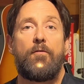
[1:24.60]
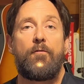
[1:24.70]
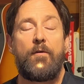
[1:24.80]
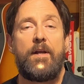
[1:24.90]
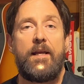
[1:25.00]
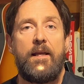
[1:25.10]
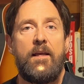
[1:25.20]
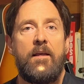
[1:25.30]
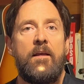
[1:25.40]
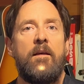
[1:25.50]
3
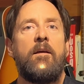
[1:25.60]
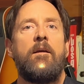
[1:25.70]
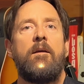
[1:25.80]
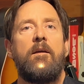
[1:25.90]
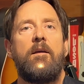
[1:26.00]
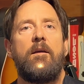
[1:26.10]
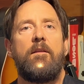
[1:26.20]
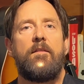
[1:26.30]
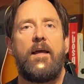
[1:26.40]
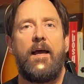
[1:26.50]

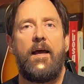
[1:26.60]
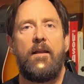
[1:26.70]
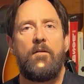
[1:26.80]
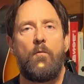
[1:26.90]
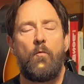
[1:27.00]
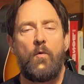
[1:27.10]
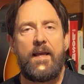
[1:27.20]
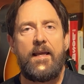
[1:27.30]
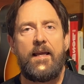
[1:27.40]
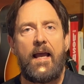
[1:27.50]
that
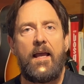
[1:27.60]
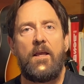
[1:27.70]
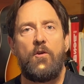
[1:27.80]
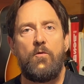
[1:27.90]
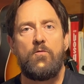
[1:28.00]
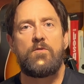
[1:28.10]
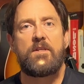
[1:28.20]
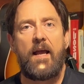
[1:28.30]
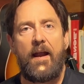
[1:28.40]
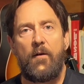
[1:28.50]
we use
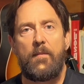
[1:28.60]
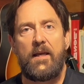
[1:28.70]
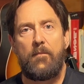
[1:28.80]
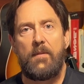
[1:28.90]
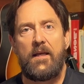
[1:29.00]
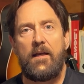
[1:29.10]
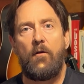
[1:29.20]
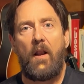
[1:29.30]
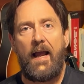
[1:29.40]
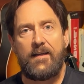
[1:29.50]
Airbnb or
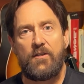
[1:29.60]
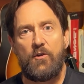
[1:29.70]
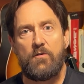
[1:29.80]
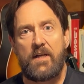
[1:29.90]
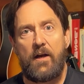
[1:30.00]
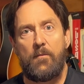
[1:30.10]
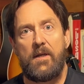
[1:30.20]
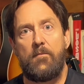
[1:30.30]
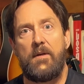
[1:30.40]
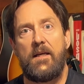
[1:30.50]
like to use
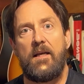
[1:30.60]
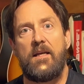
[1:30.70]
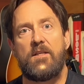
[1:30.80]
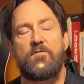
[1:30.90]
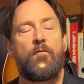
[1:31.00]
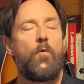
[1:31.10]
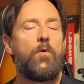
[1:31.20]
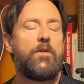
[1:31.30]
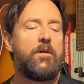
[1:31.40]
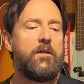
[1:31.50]
Airbnb is
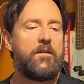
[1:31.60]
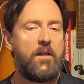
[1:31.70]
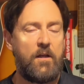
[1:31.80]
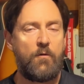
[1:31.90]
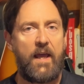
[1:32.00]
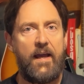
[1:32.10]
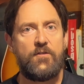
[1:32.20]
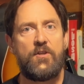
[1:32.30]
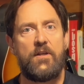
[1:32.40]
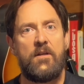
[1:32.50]
for the location.